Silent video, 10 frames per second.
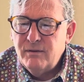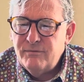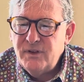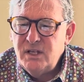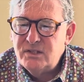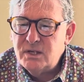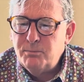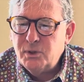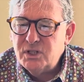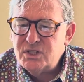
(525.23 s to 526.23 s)
fee
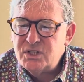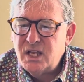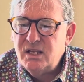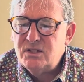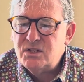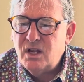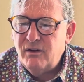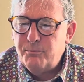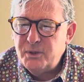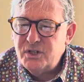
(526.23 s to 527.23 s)
simple estates
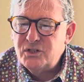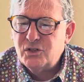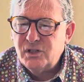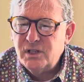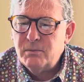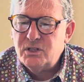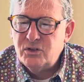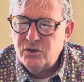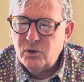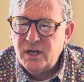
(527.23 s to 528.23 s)
of potentially
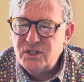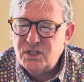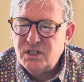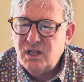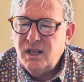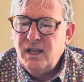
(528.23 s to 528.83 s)
limited duration